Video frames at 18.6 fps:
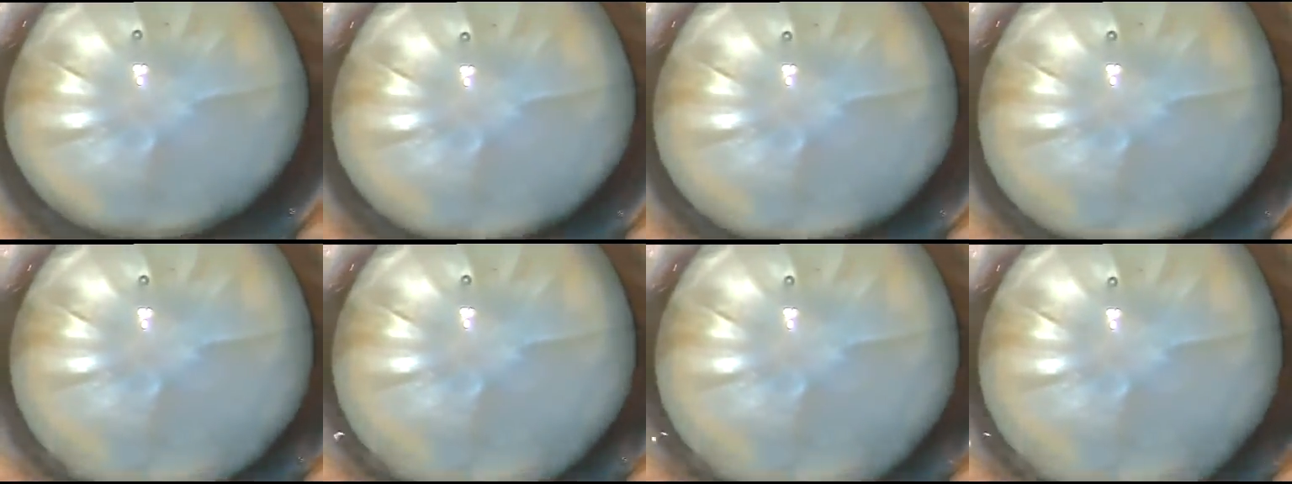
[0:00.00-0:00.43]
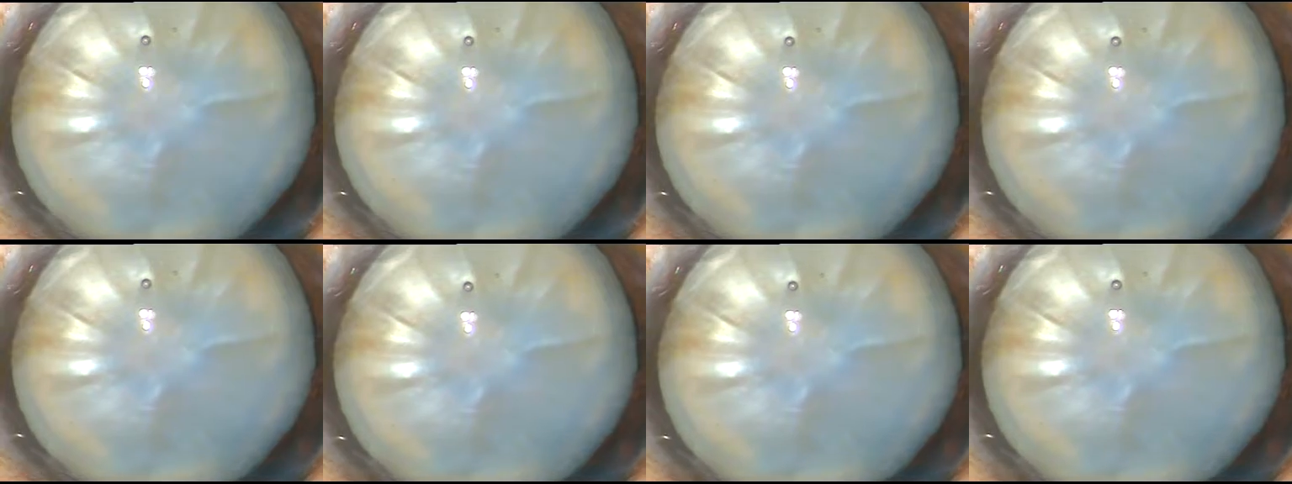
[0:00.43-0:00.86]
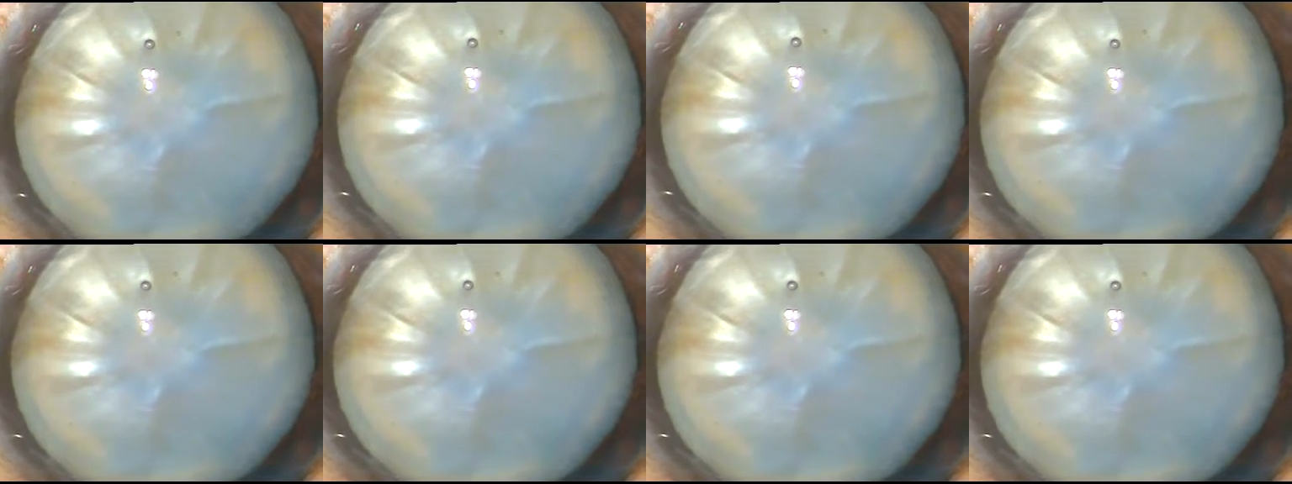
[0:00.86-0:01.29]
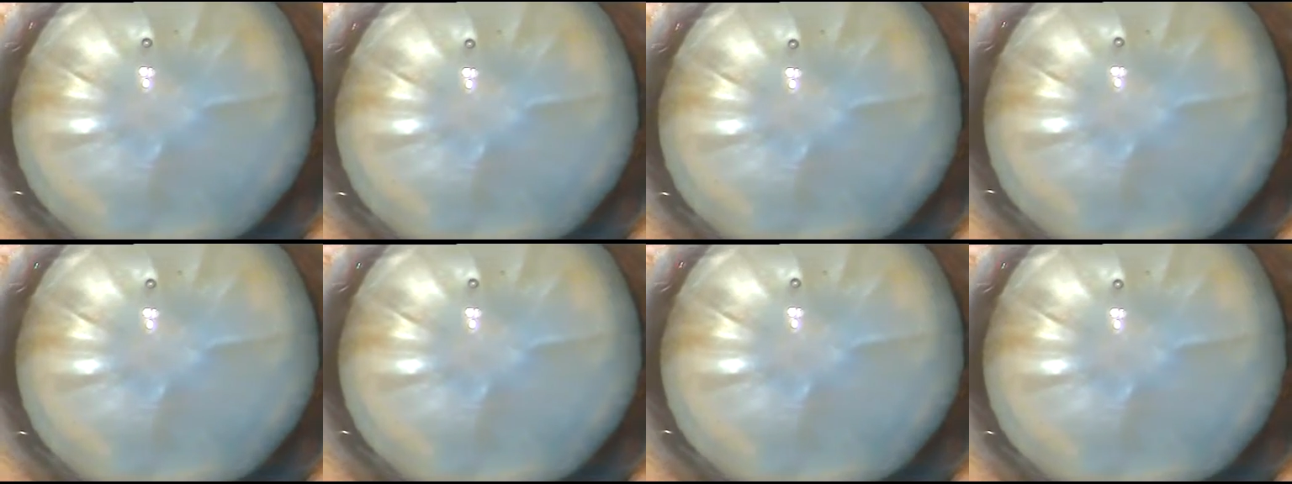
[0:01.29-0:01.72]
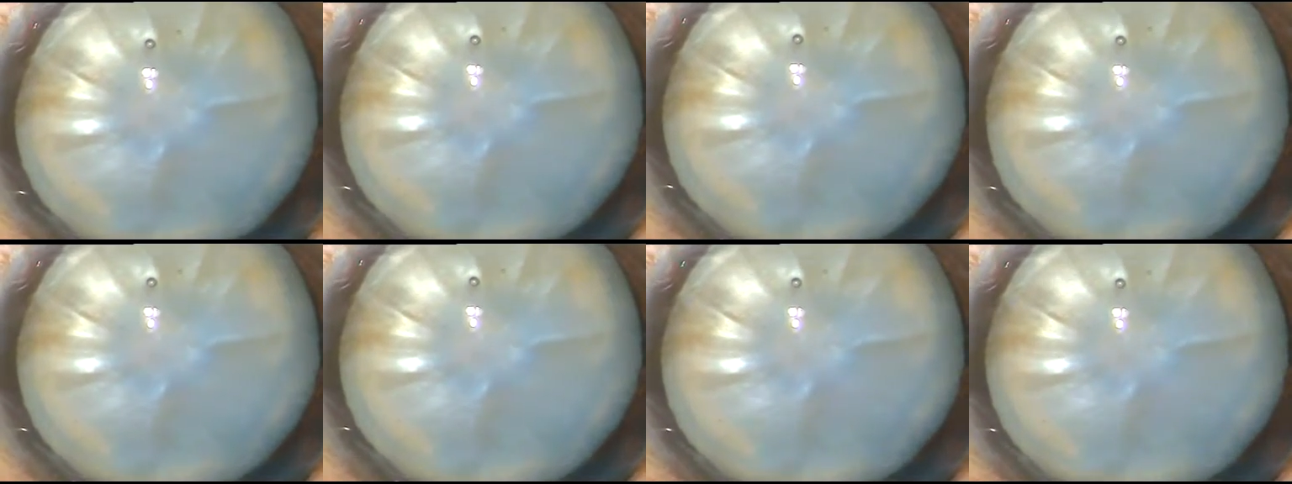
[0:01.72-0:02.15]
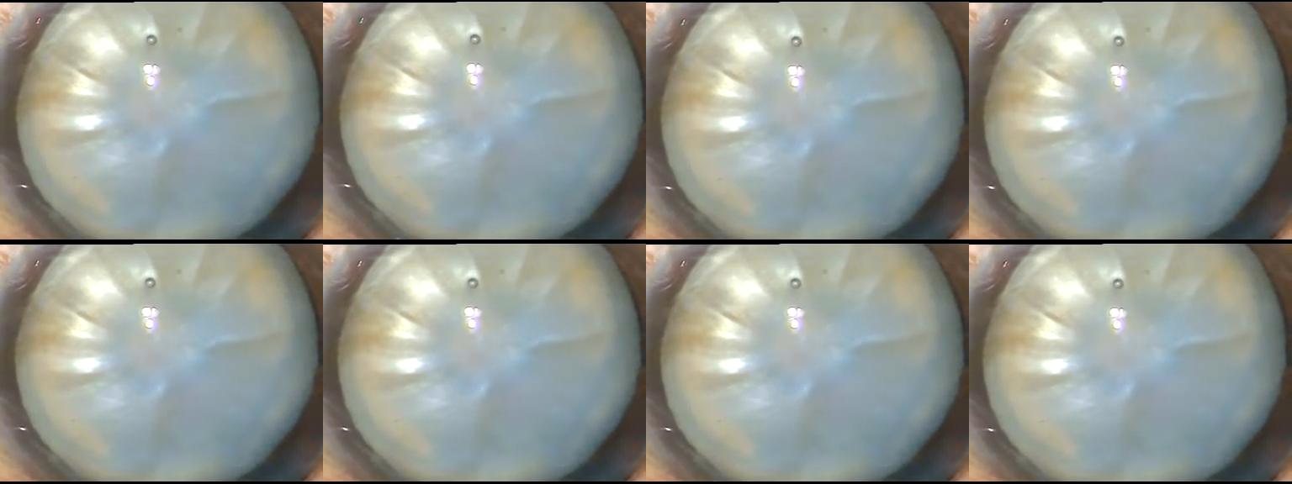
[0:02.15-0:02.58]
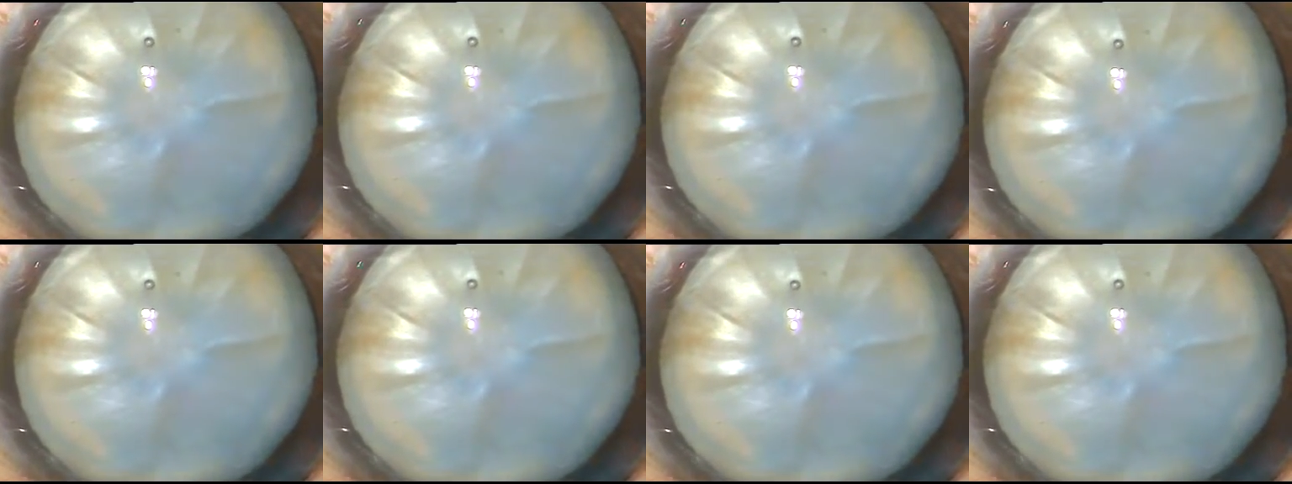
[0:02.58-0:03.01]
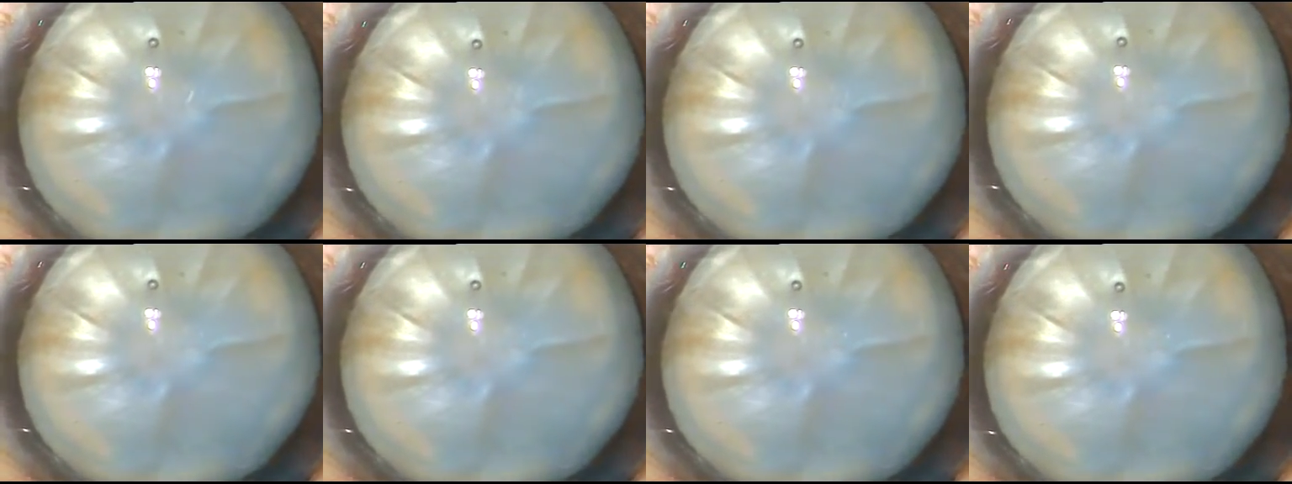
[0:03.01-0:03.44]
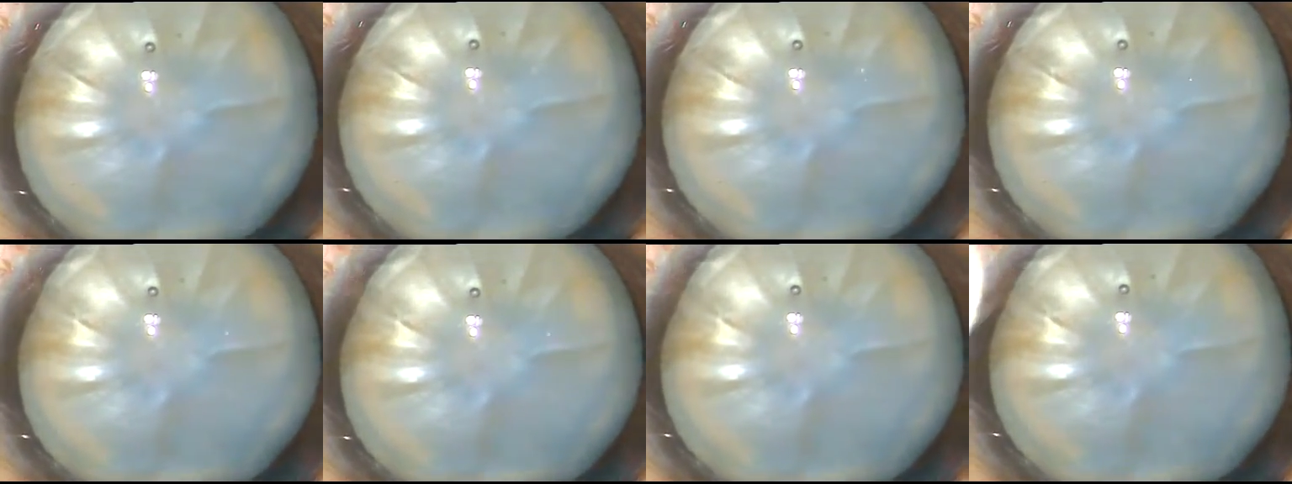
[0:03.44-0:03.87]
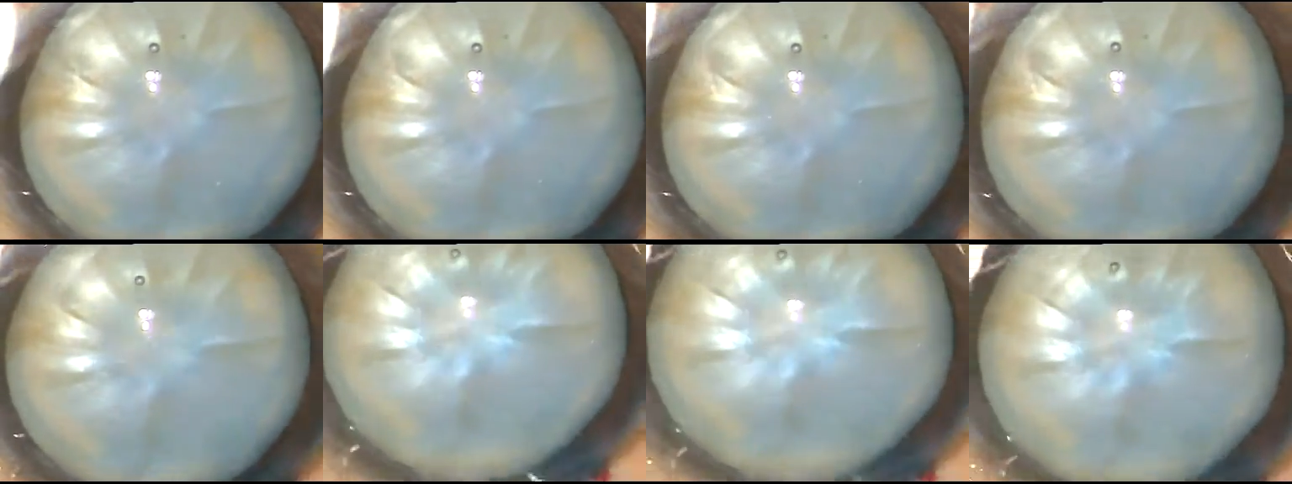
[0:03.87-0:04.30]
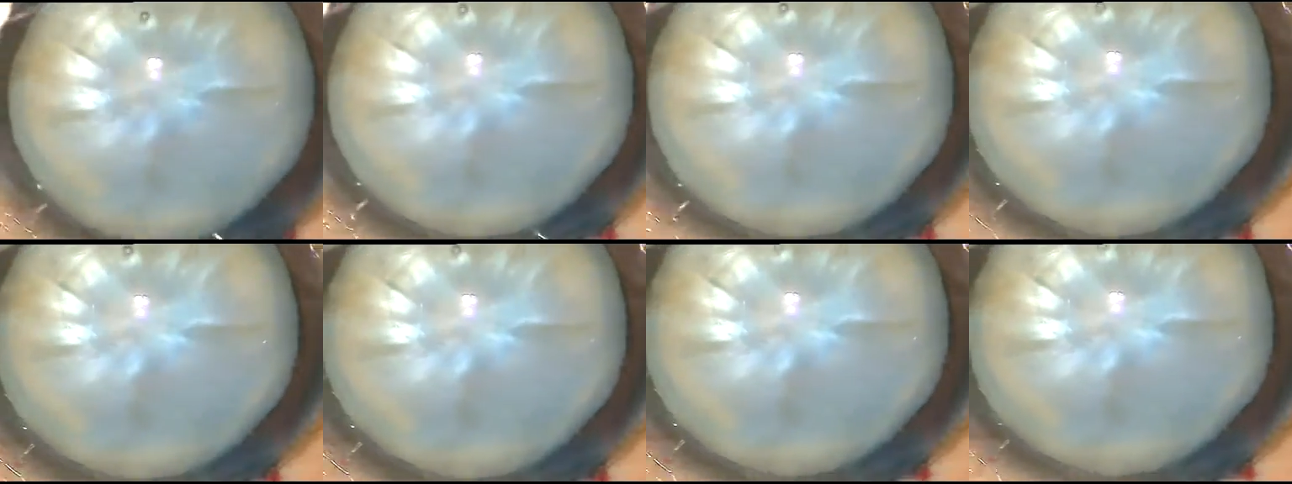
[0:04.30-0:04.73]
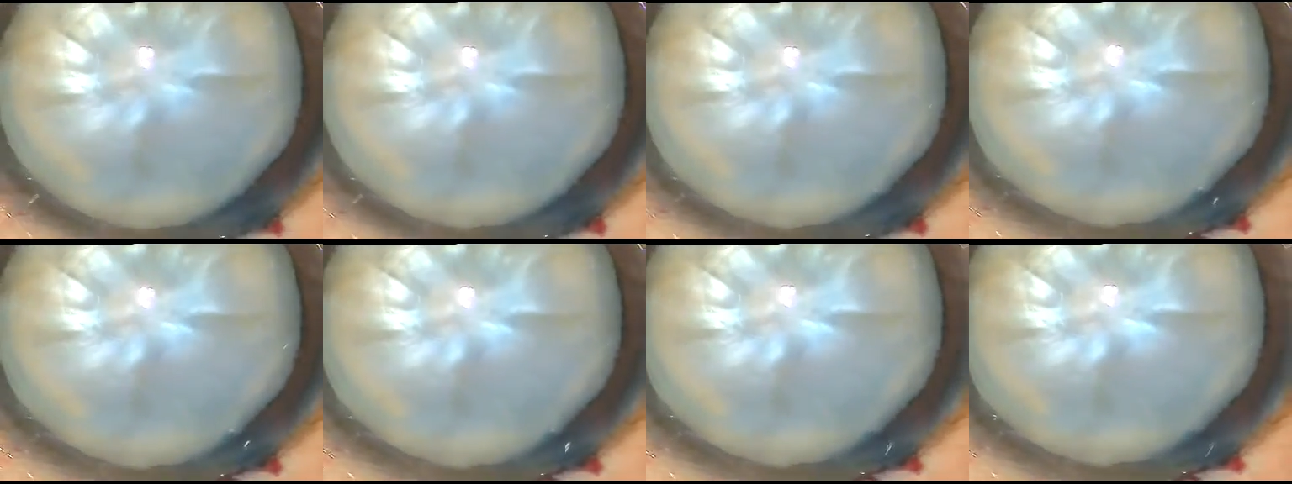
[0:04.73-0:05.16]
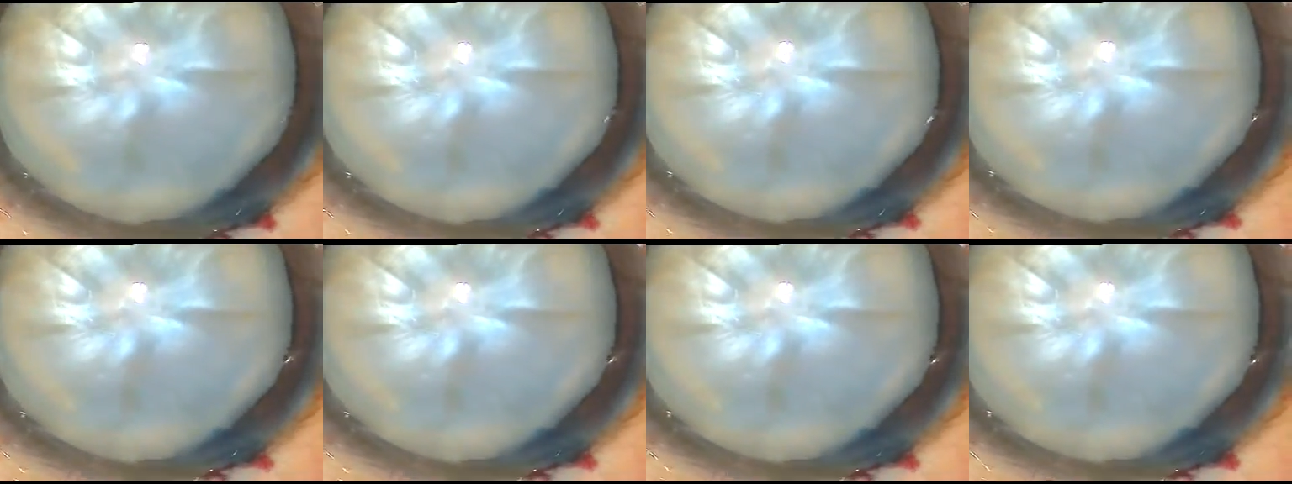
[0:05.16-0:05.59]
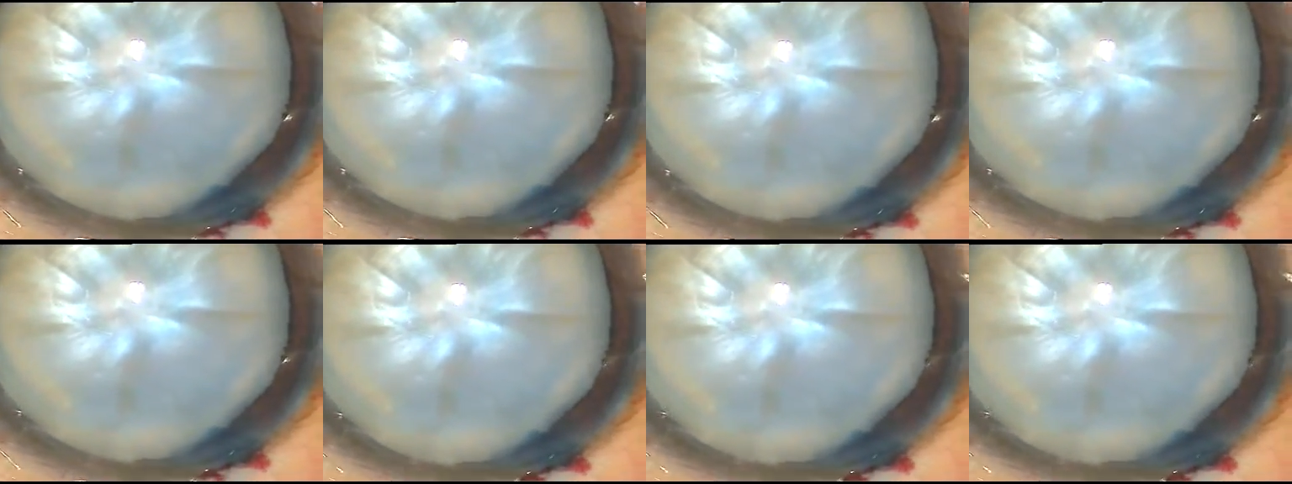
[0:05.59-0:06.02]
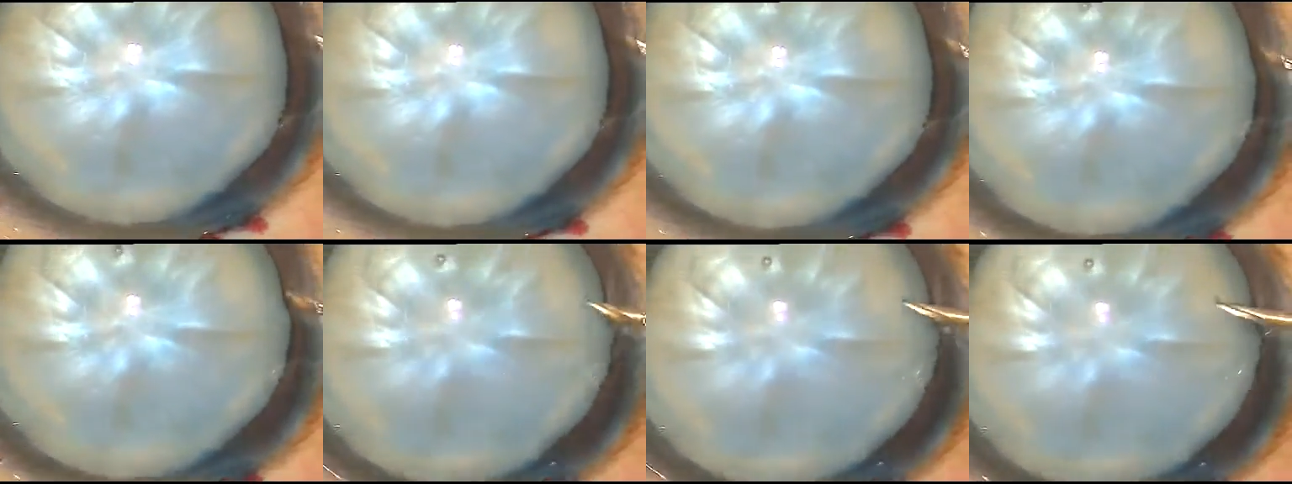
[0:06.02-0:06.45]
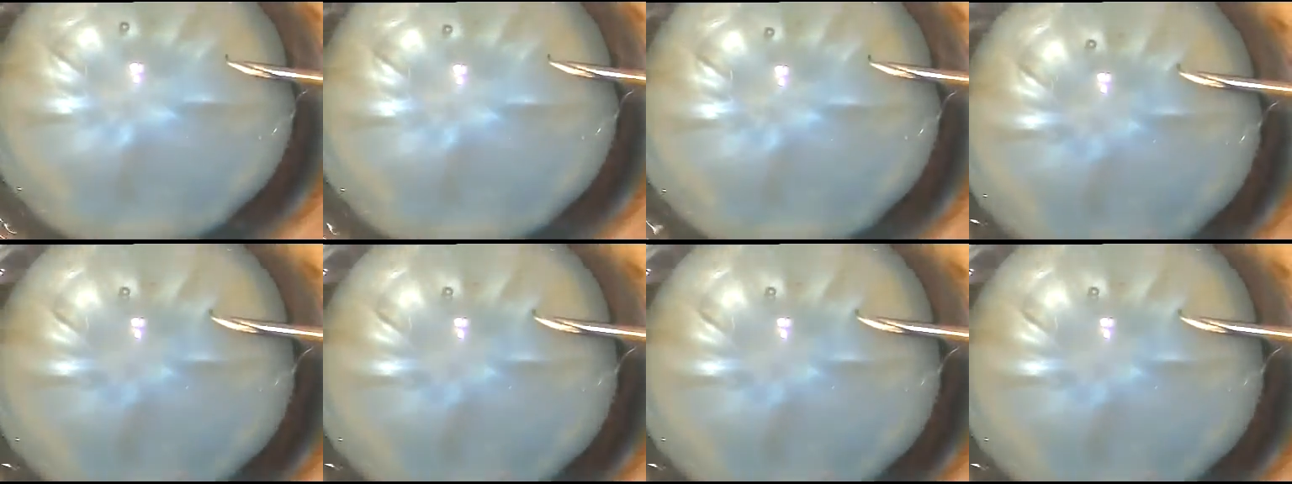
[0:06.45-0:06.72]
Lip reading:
No face is visible, so there are no lips to read.